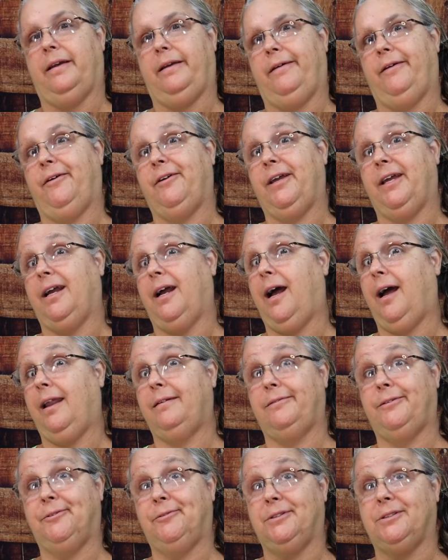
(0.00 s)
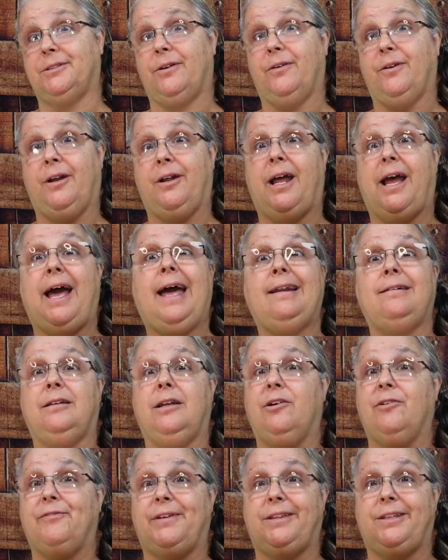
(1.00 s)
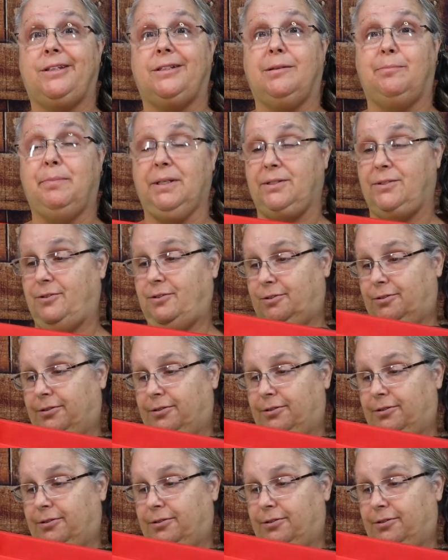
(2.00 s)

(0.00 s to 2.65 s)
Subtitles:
Okay, I don't know what's going on. I don't know if I take the pictures or